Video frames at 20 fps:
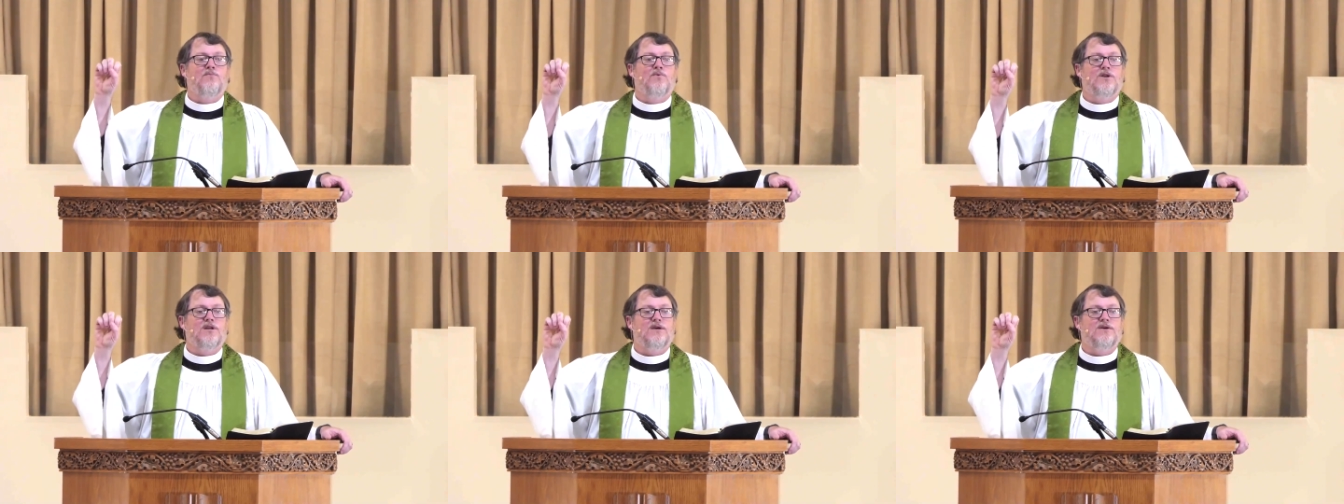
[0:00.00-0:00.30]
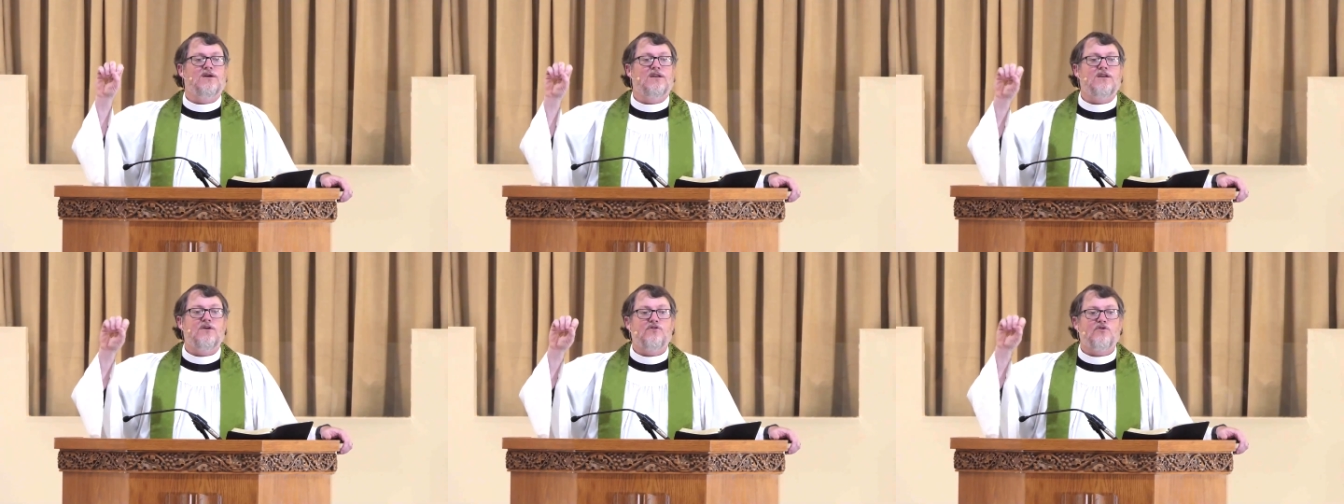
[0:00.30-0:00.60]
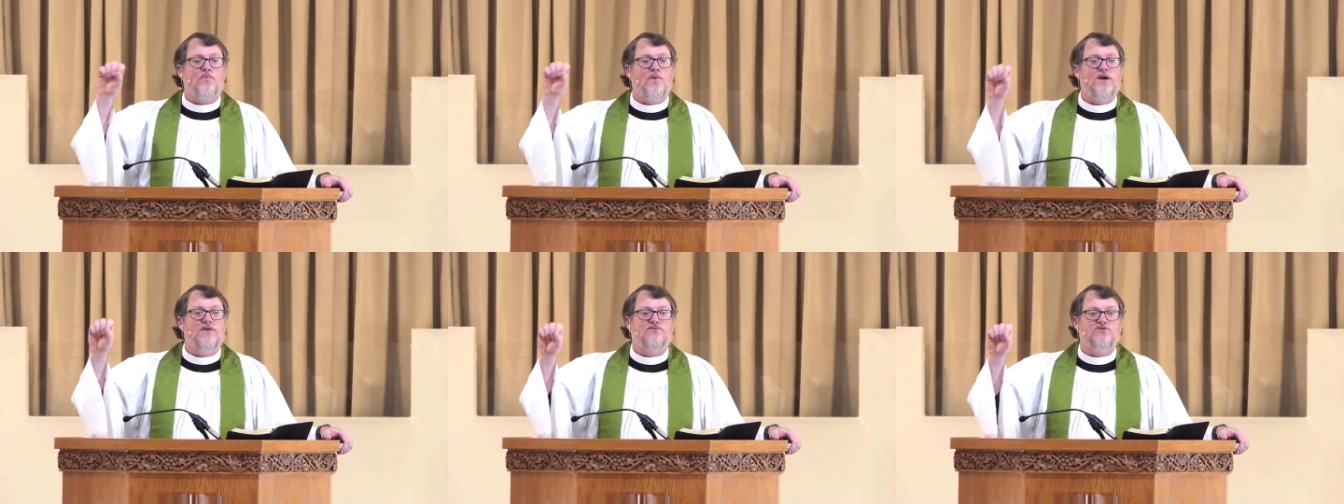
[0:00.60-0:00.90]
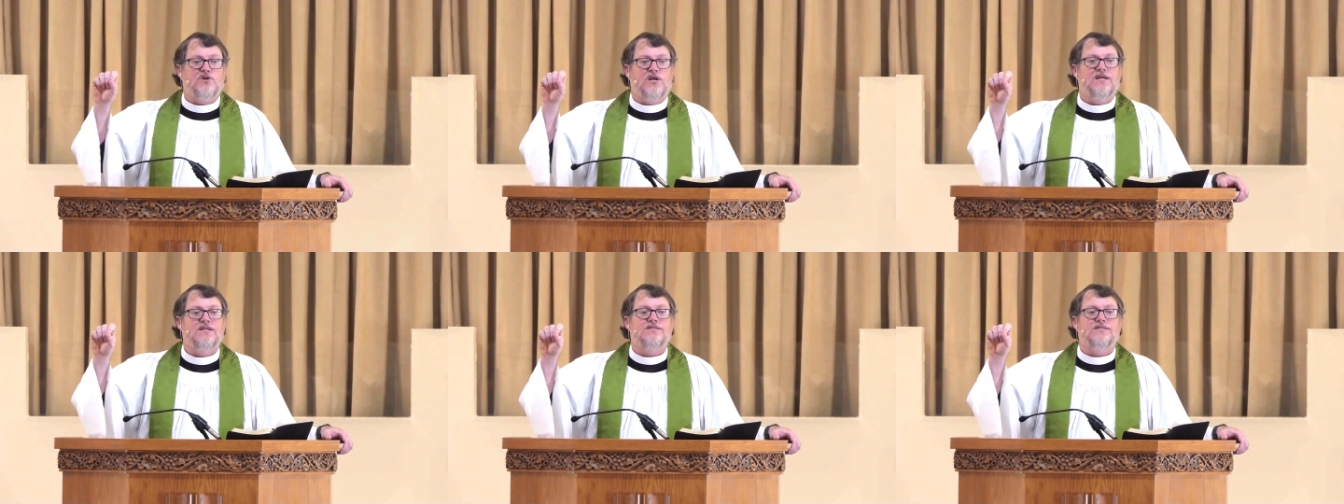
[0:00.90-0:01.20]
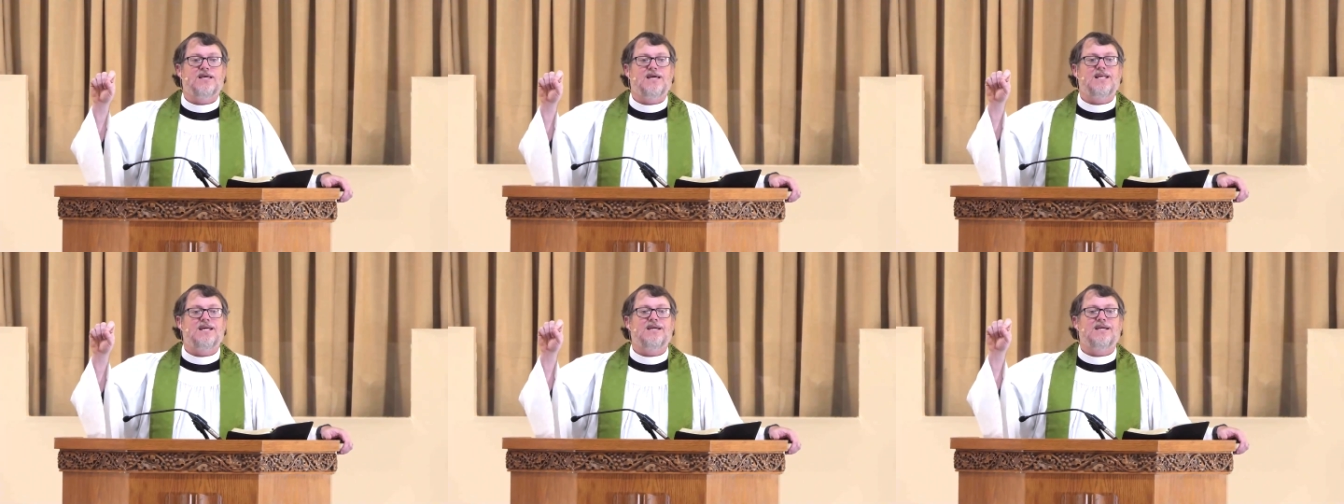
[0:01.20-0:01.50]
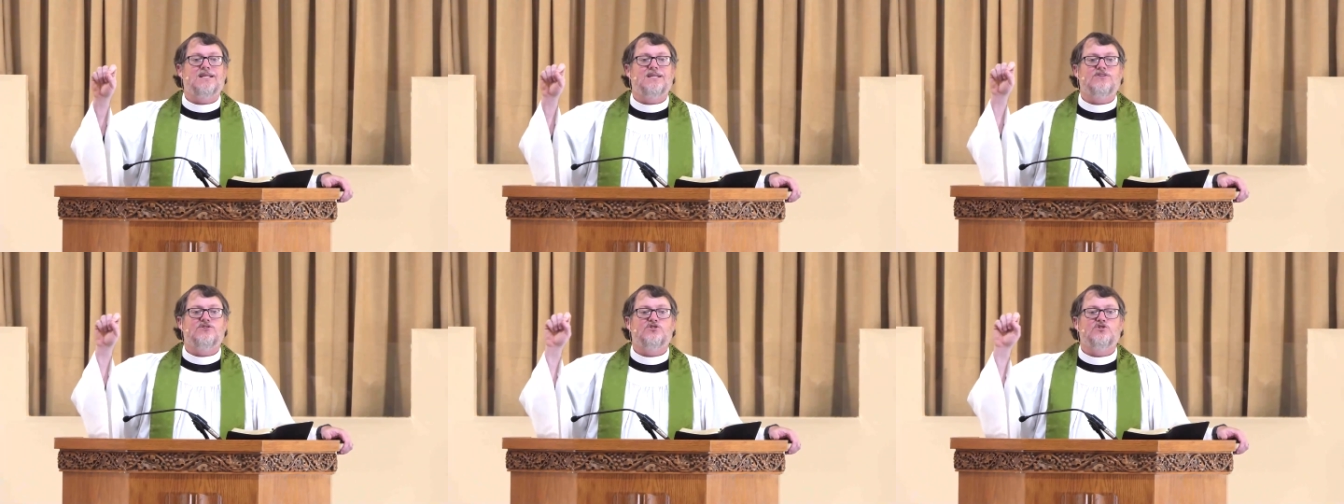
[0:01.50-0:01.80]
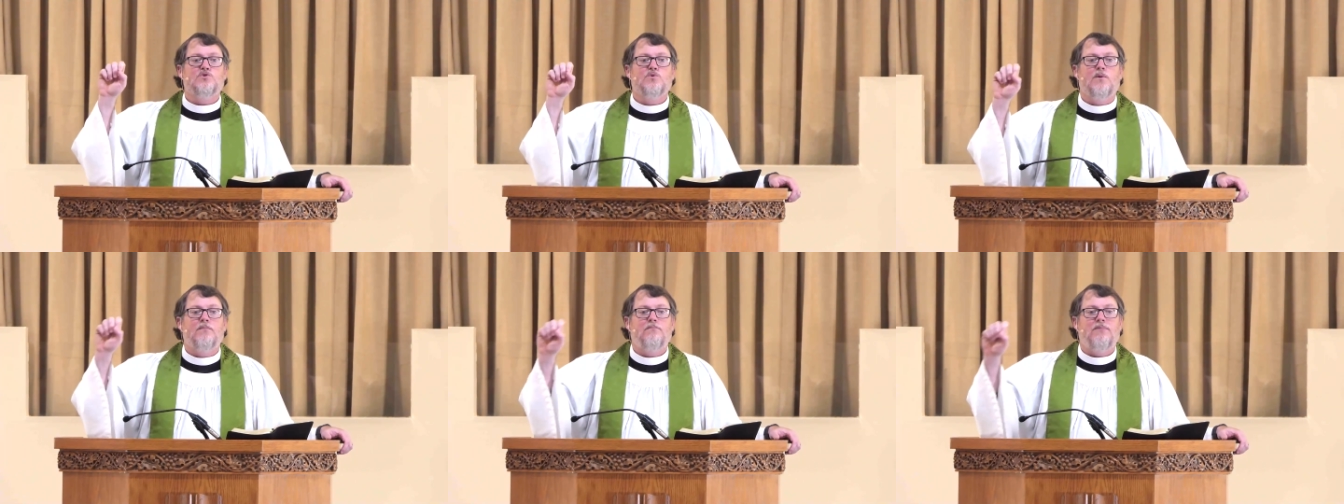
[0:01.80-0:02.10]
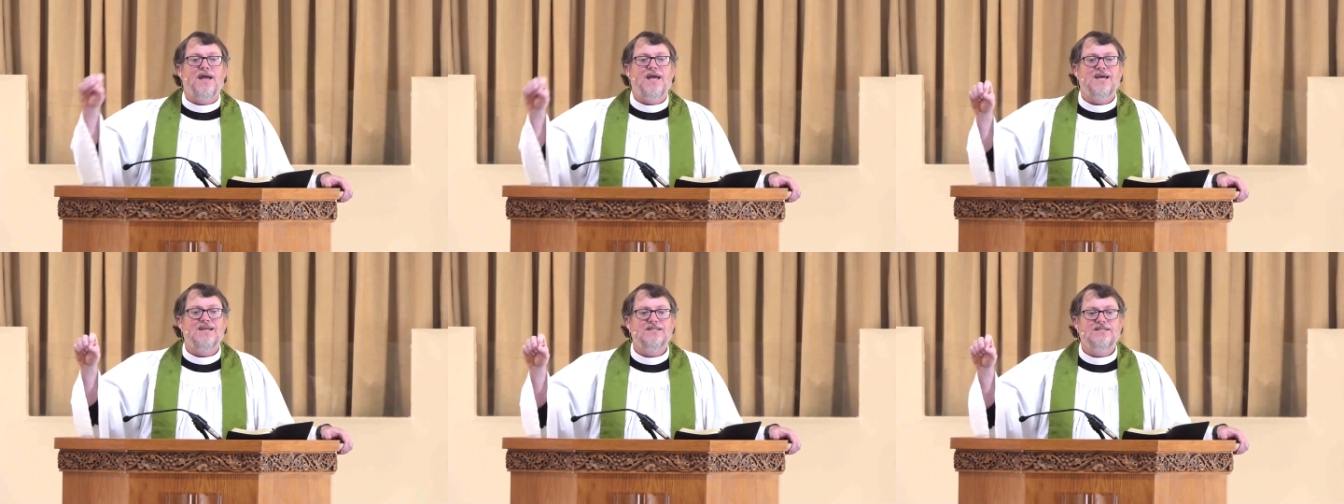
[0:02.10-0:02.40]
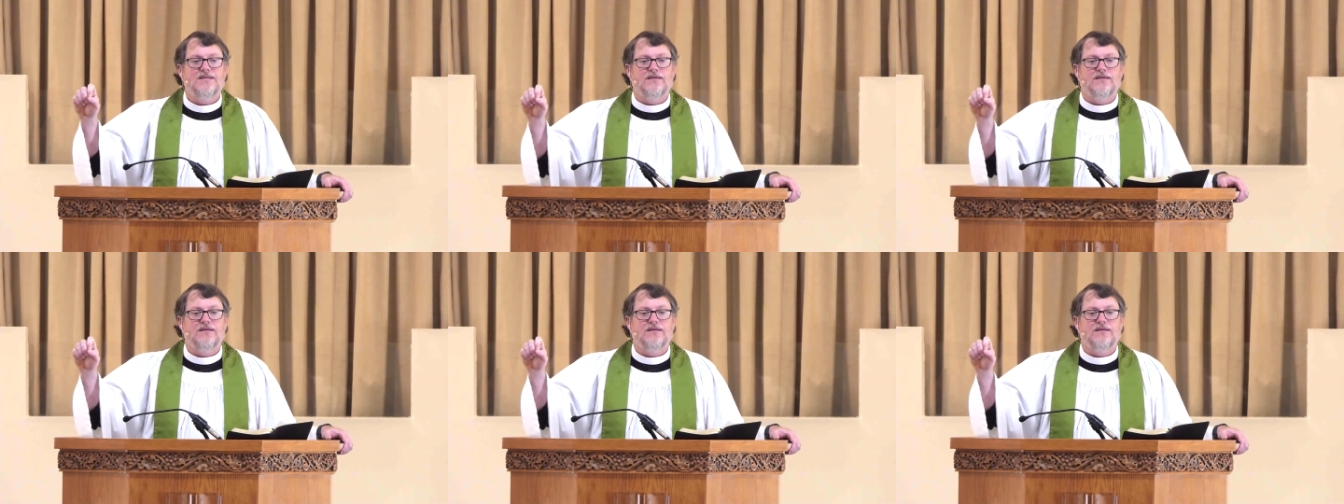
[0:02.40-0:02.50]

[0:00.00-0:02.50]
another way of translating it is to abandon.